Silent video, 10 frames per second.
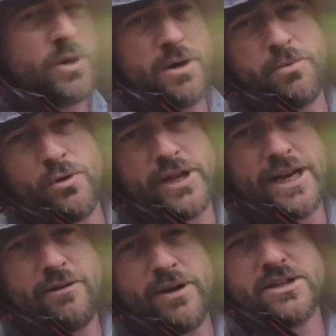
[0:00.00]
why I brought that
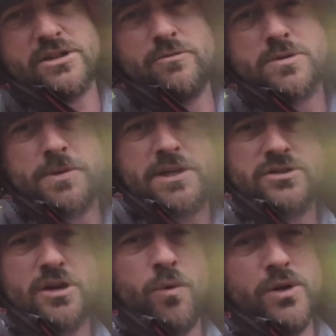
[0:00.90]
out actually was
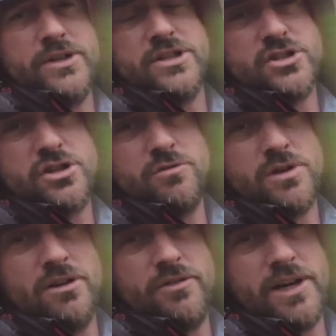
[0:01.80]
because I wanted to shoot
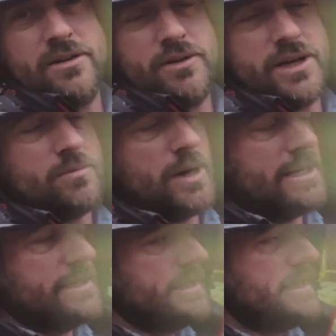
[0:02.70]
colour in here
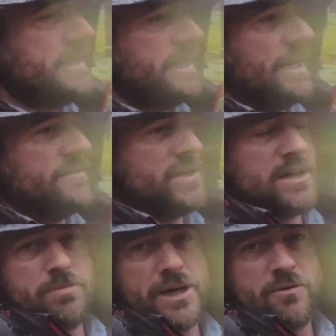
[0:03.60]
anyway, and I've only
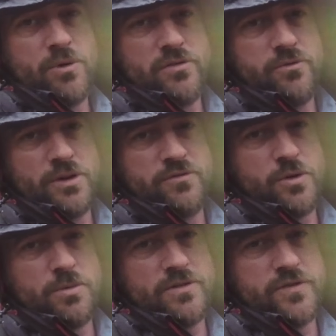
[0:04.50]
got black and white for my
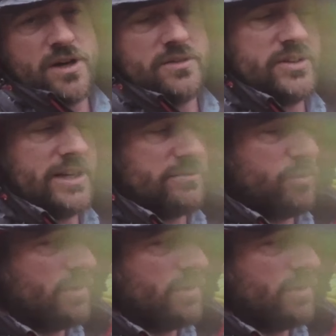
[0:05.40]
4x5, so that's